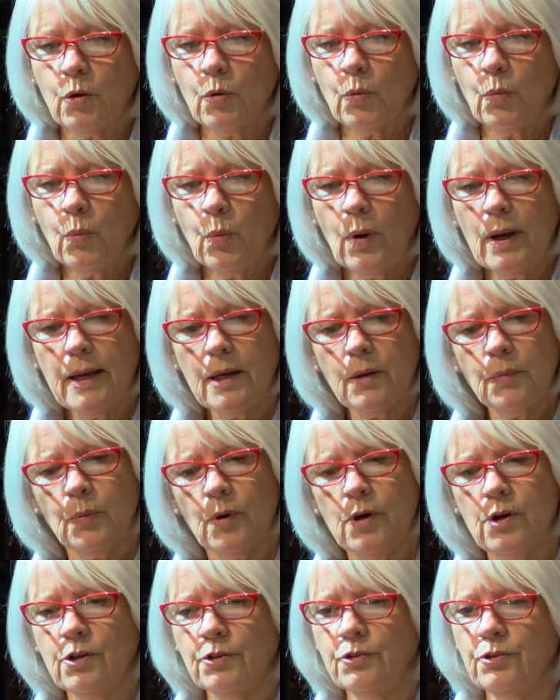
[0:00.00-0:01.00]
Where
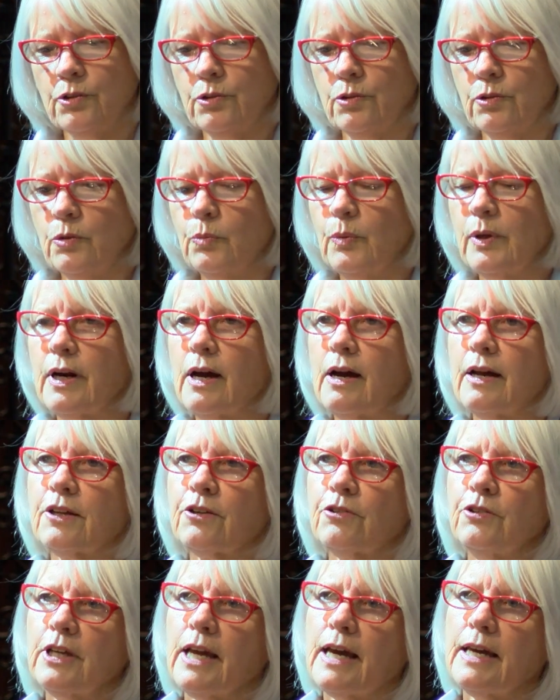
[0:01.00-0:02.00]
were you when I
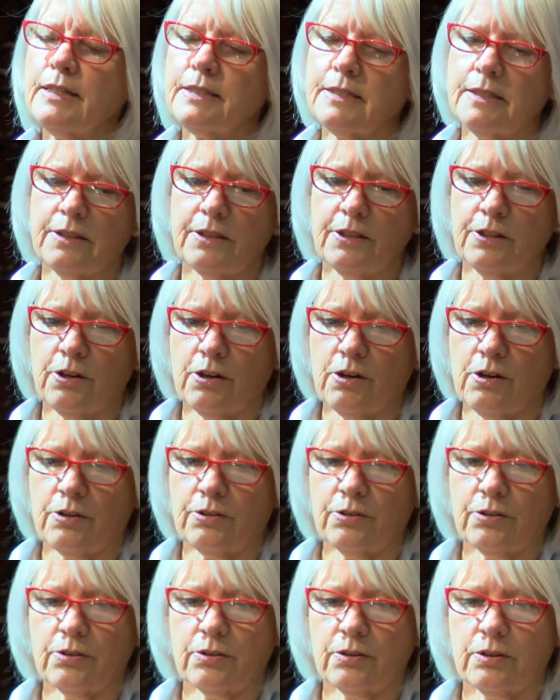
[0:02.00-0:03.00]
created the
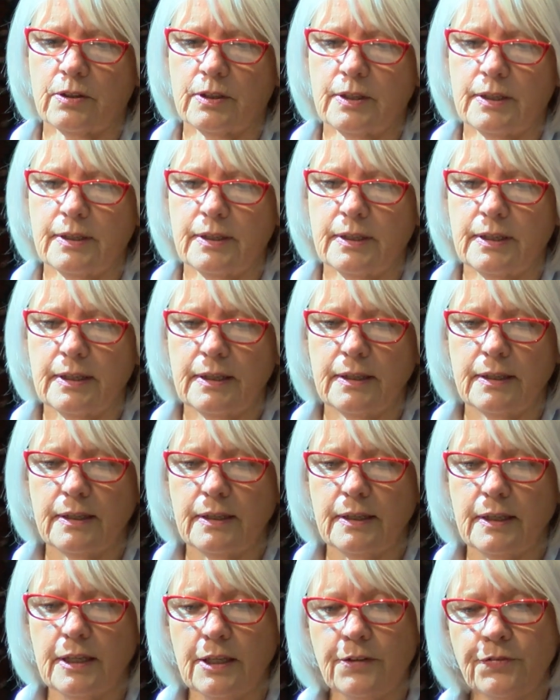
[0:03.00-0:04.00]
earth?
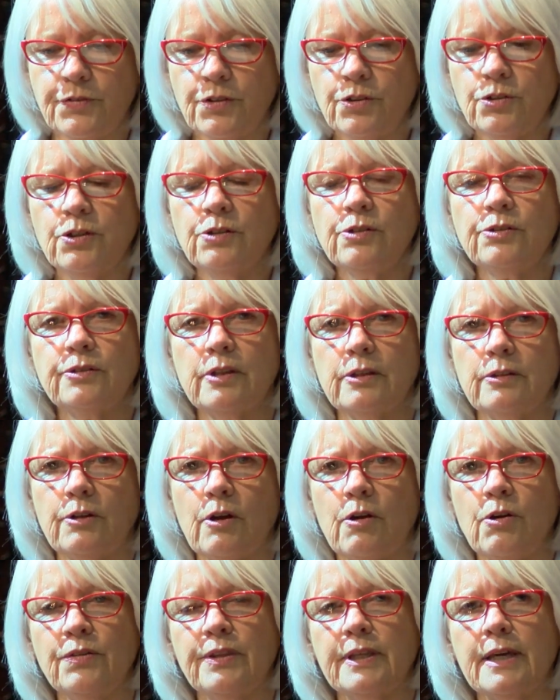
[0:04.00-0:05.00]
If you
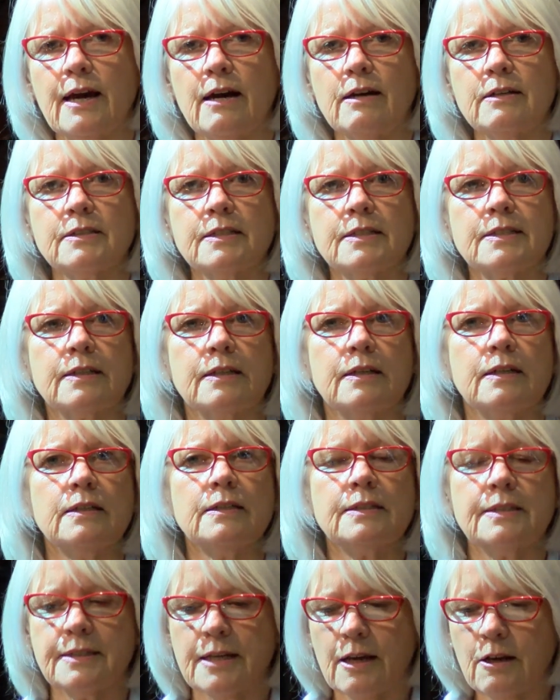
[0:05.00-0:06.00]
know the answer,
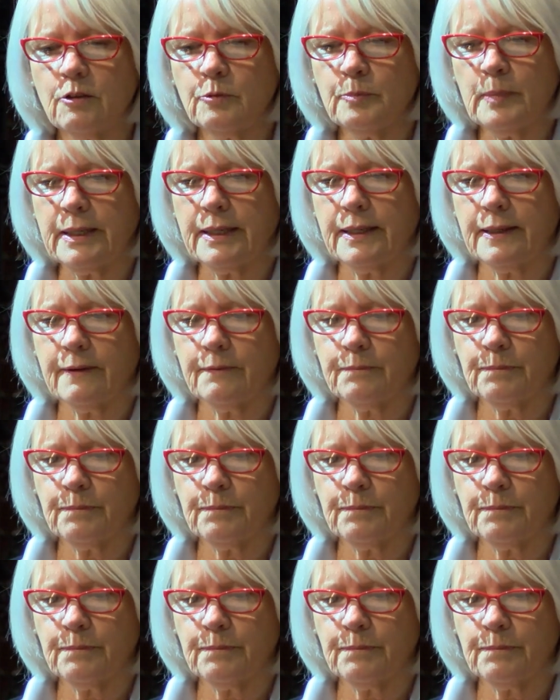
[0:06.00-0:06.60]
tell me.